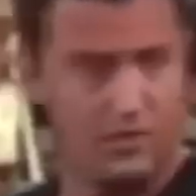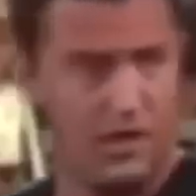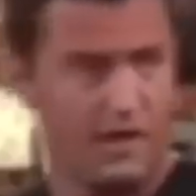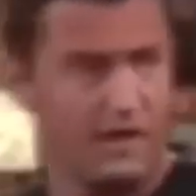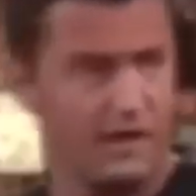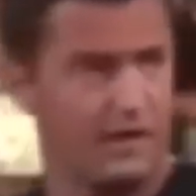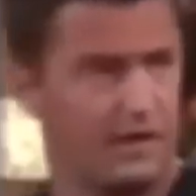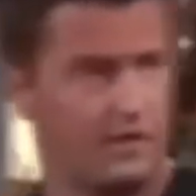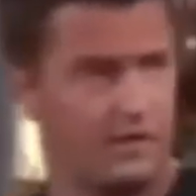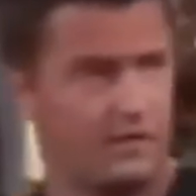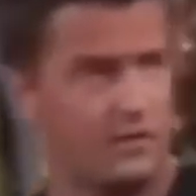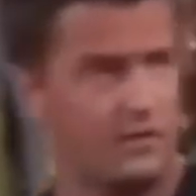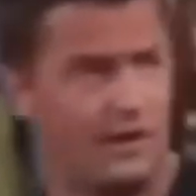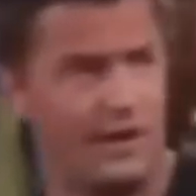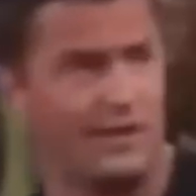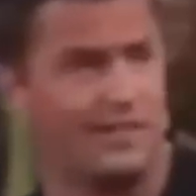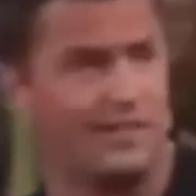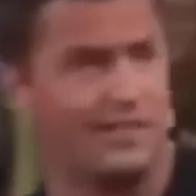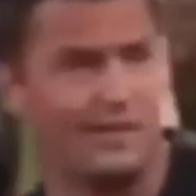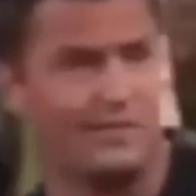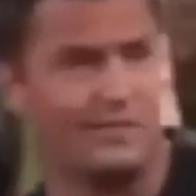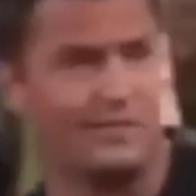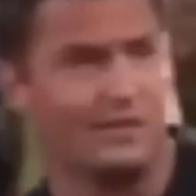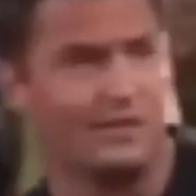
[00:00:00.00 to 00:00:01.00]
don't know anything
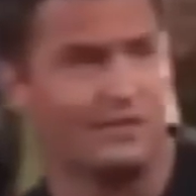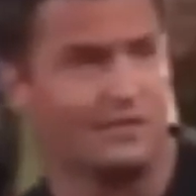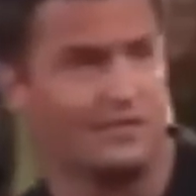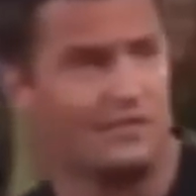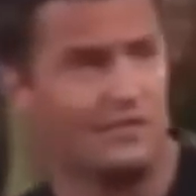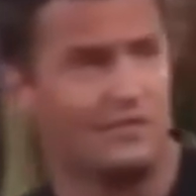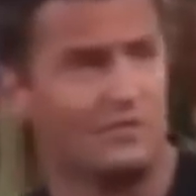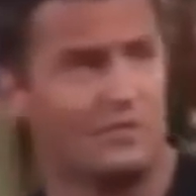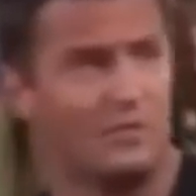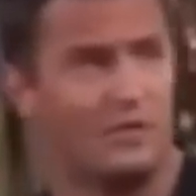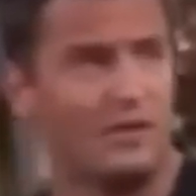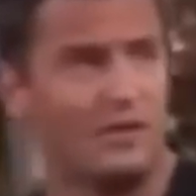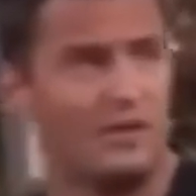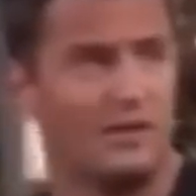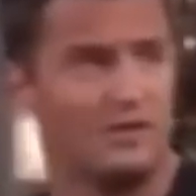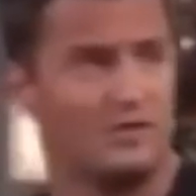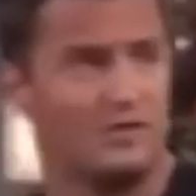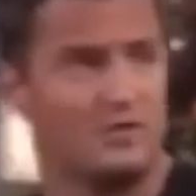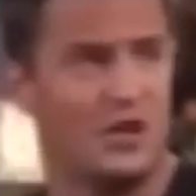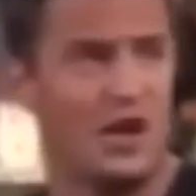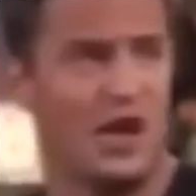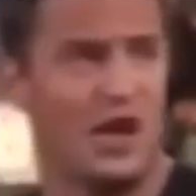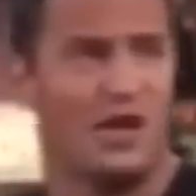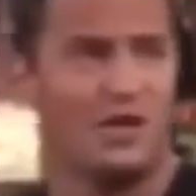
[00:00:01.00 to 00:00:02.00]
about disciplining a
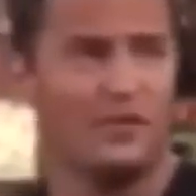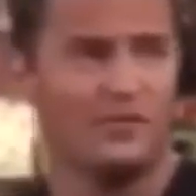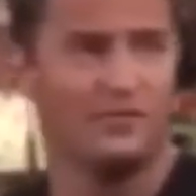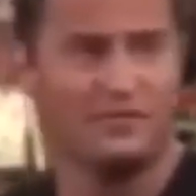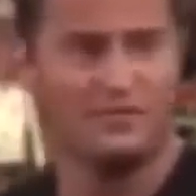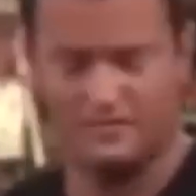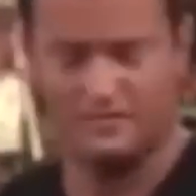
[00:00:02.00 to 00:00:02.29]
child.